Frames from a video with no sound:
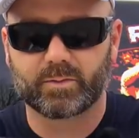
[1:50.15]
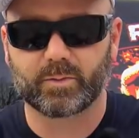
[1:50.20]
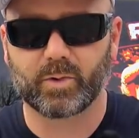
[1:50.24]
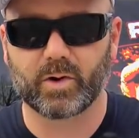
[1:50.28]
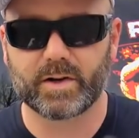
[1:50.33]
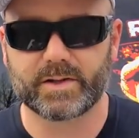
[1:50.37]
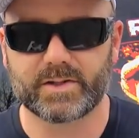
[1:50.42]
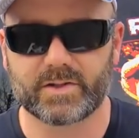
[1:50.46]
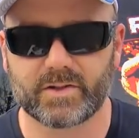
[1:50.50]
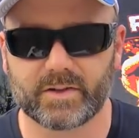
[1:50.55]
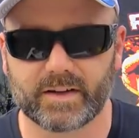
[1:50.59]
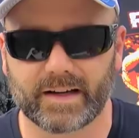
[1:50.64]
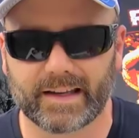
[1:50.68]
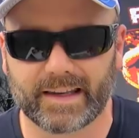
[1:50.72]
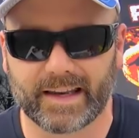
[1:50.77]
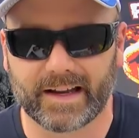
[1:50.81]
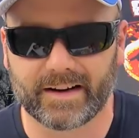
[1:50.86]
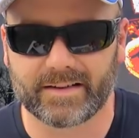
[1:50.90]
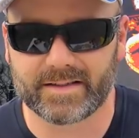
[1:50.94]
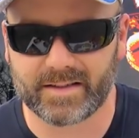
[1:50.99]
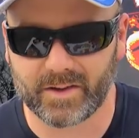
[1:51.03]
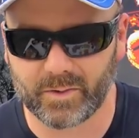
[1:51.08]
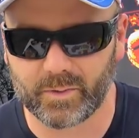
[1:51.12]
your moisture in
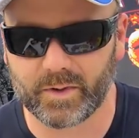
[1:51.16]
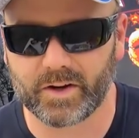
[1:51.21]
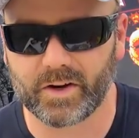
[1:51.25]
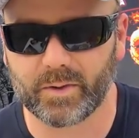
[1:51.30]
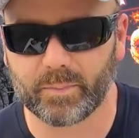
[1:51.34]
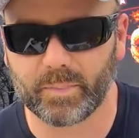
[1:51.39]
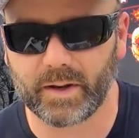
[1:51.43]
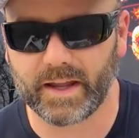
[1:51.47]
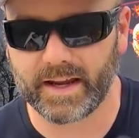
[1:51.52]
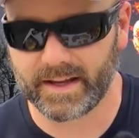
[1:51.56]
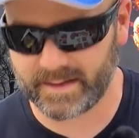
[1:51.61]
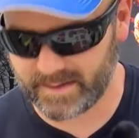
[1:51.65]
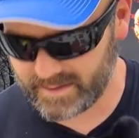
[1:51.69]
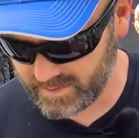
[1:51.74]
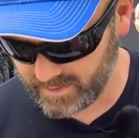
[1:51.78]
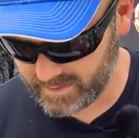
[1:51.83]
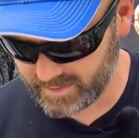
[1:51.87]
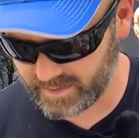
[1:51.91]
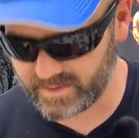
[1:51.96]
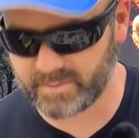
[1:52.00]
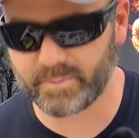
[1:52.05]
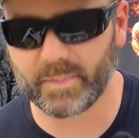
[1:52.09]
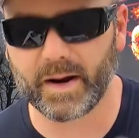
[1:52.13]
there so when your plants
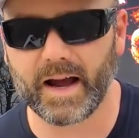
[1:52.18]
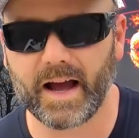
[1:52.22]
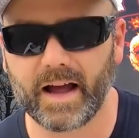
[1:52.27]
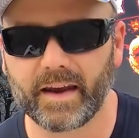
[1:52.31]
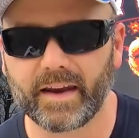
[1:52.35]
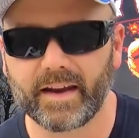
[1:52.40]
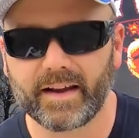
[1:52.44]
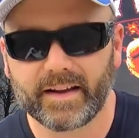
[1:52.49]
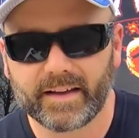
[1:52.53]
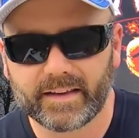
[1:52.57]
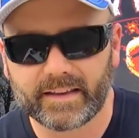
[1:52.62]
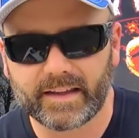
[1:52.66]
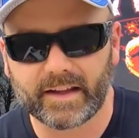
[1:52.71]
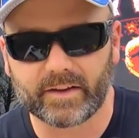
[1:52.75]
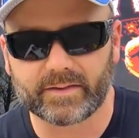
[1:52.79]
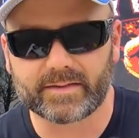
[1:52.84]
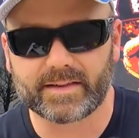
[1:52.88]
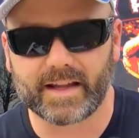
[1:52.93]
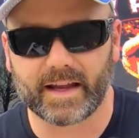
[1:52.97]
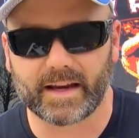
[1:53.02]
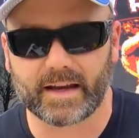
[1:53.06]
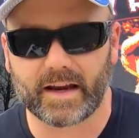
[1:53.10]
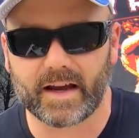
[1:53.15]
start to sprout, they'll
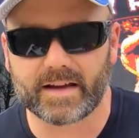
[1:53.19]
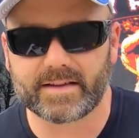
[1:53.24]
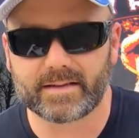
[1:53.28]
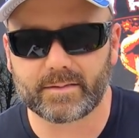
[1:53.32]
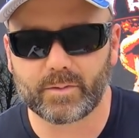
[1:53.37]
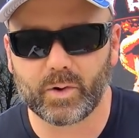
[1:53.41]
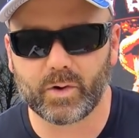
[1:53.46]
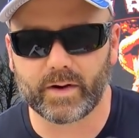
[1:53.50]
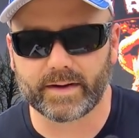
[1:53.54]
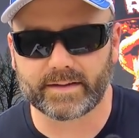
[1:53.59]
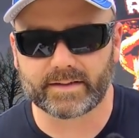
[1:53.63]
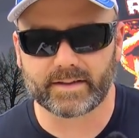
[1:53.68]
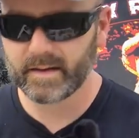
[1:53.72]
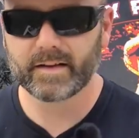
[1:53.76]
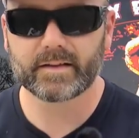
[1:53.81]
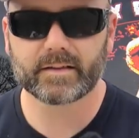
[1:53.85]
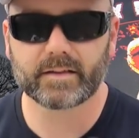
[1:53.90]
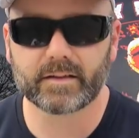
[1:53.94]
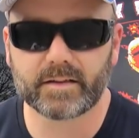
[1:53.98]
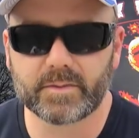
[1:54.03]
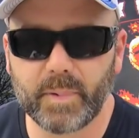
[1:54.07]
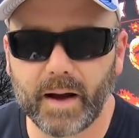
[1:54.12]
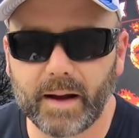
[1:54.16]
stay nice and moist.
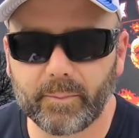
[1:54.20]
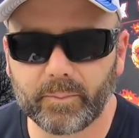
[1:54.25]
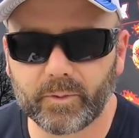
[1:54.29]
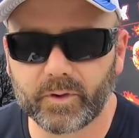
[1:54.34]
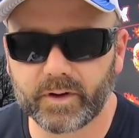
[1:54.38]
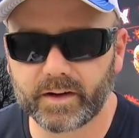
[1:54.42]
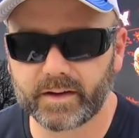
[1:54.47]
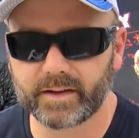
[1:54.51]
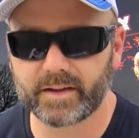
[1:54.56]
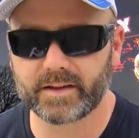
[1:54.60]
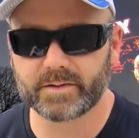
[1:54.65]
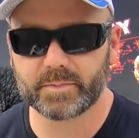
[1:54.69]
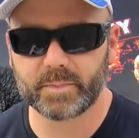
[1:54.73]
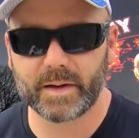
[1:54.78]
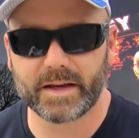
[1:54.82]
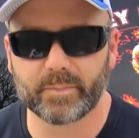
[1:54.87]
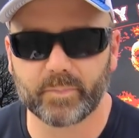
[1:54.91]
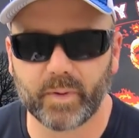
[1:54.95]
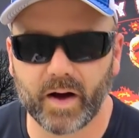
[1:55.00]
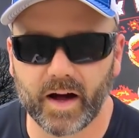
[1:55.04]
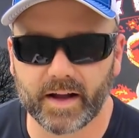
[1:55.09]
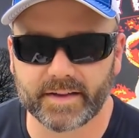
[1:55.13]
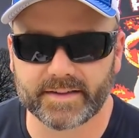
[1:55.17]
Let's pop one of these peat
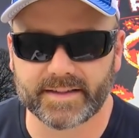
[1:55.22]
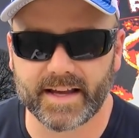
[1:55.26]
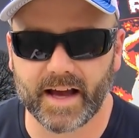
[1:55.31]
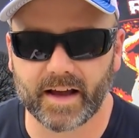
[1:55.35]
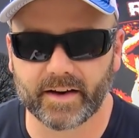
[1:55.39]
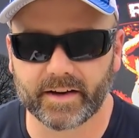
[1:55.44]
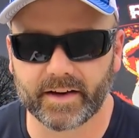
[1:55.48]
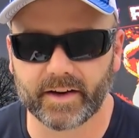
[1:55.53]
pods out